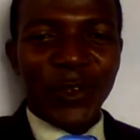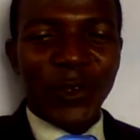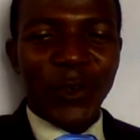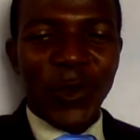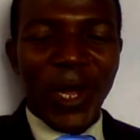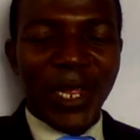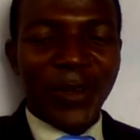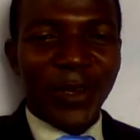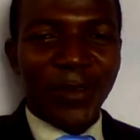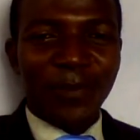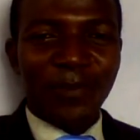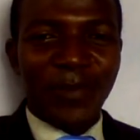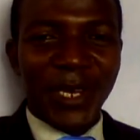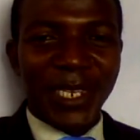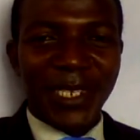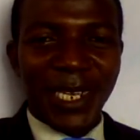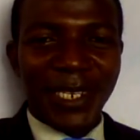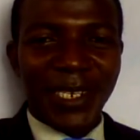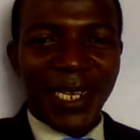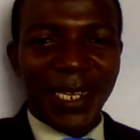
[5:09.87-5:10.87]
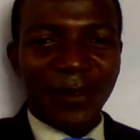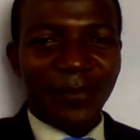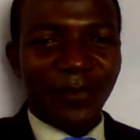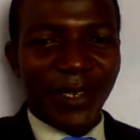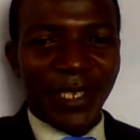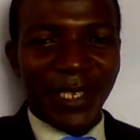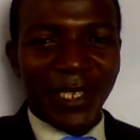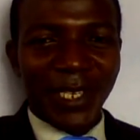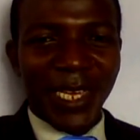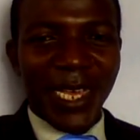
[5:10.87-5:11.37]
You are not better
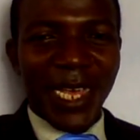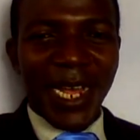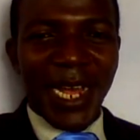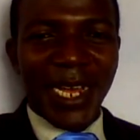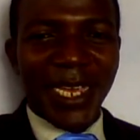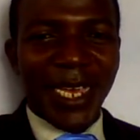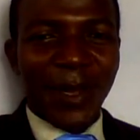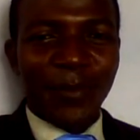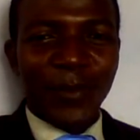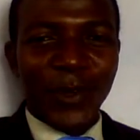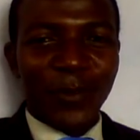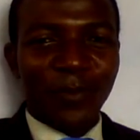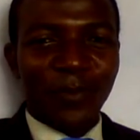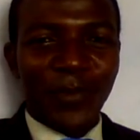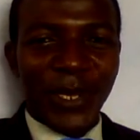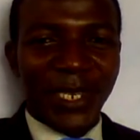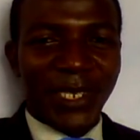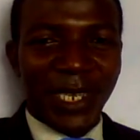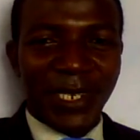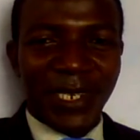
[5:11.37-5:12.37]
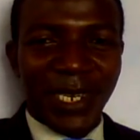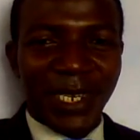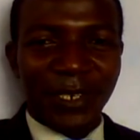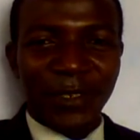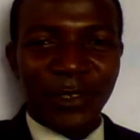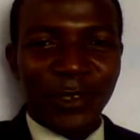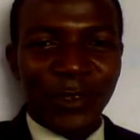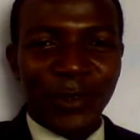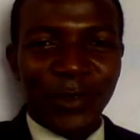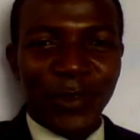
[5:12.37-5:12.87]
than me. I am not better
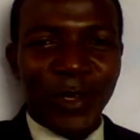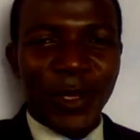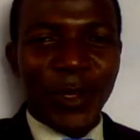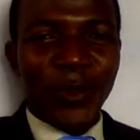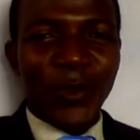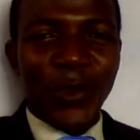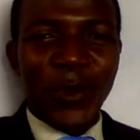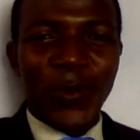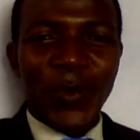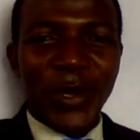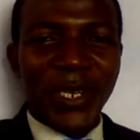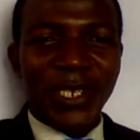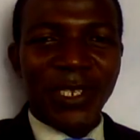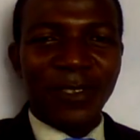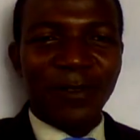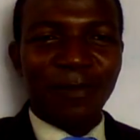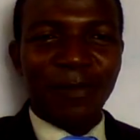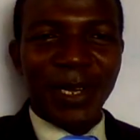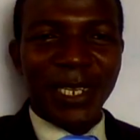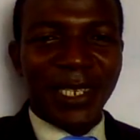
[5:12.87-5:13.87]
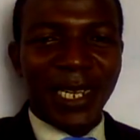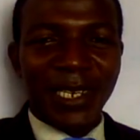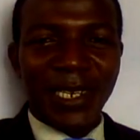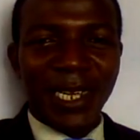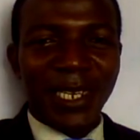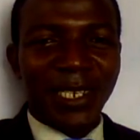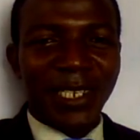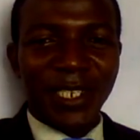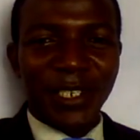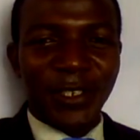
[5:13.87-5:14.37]
than you. Nobody is
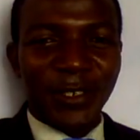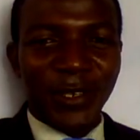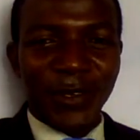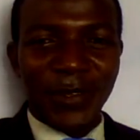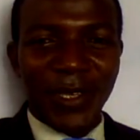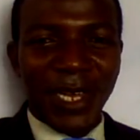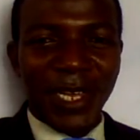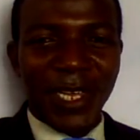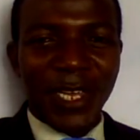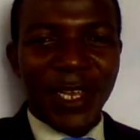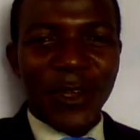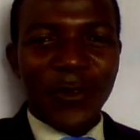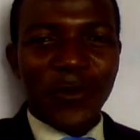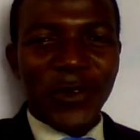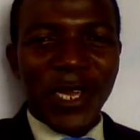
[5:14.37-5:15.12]
better than each other.